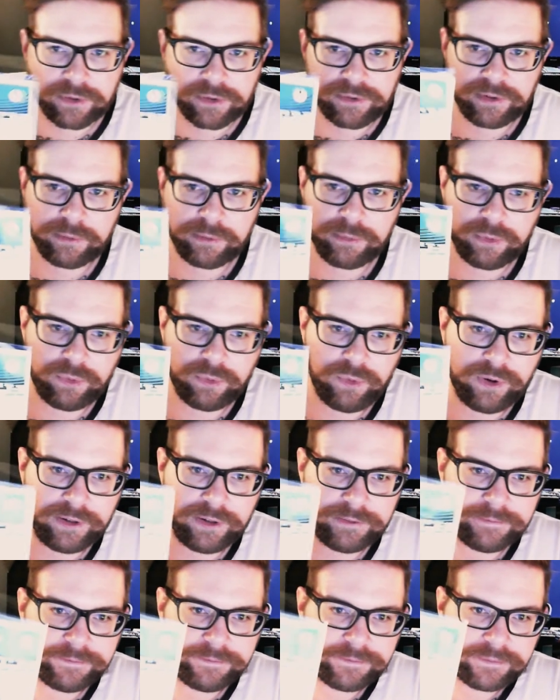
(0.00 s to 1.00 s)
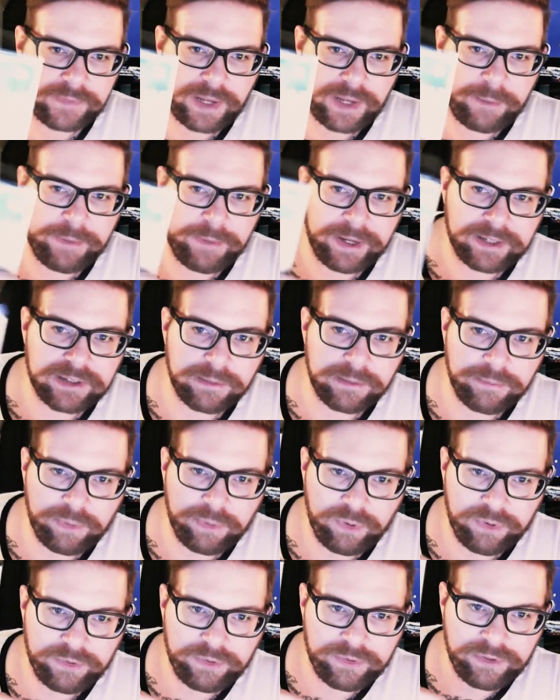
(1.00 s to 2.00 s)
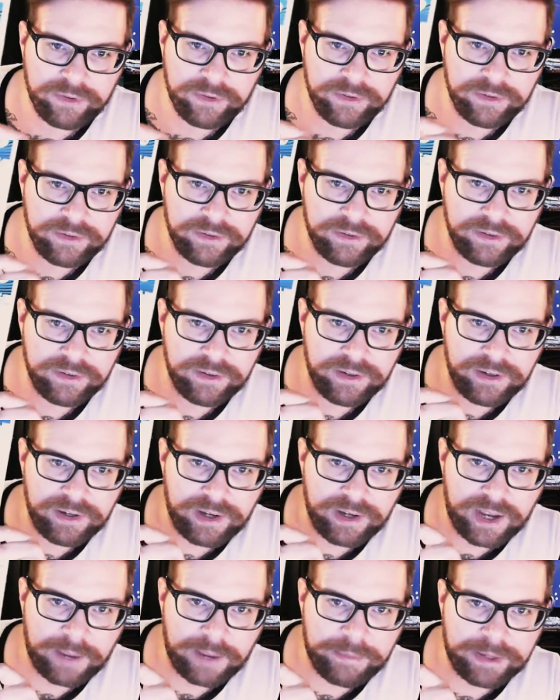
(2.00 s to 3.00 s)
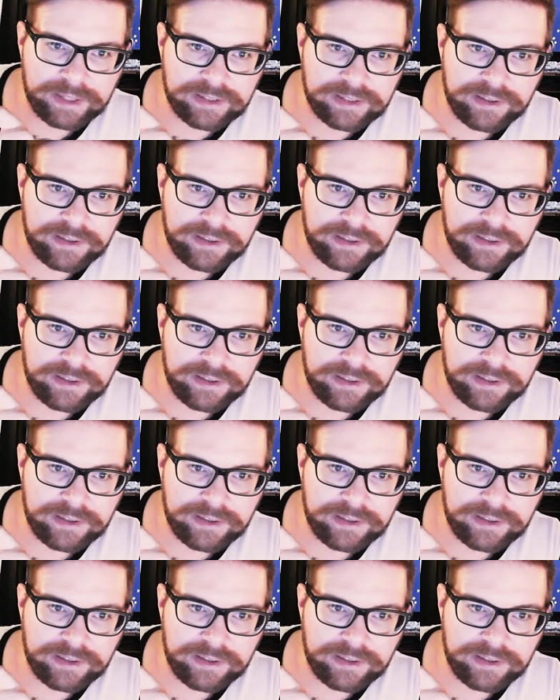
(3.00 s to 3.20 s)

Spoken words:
#1. I picked up both. I picked the